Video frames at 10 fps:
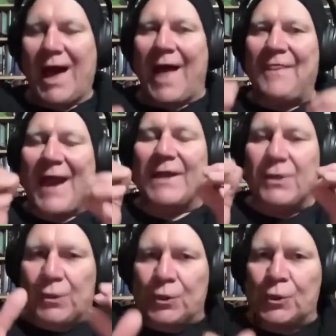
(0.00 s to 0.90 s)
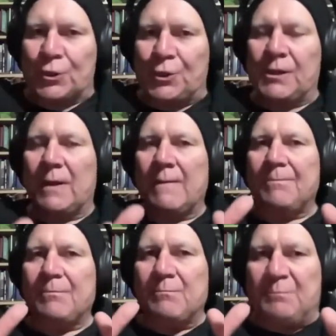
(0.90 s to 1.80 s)
And that could
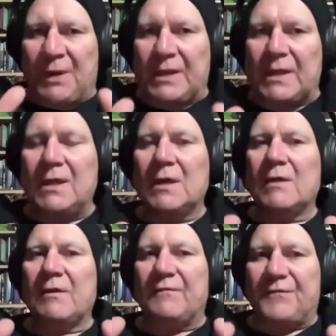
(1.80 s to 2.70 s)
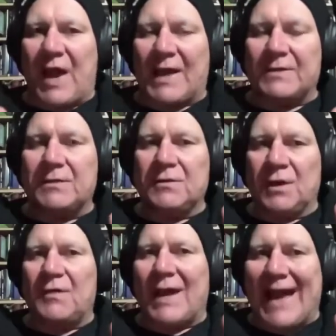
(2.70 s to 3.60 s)
be the fact
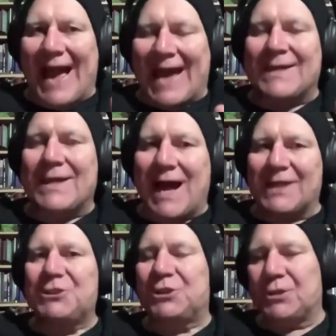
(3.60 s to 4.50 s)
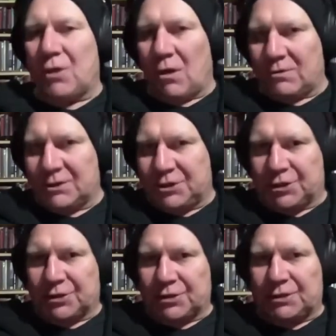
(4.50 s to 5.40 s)
that they had Asian
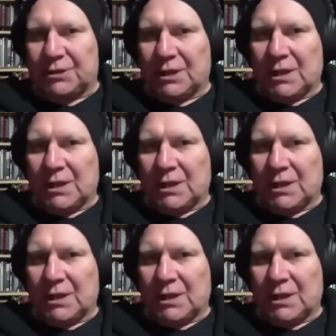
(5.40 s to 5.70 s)
origins.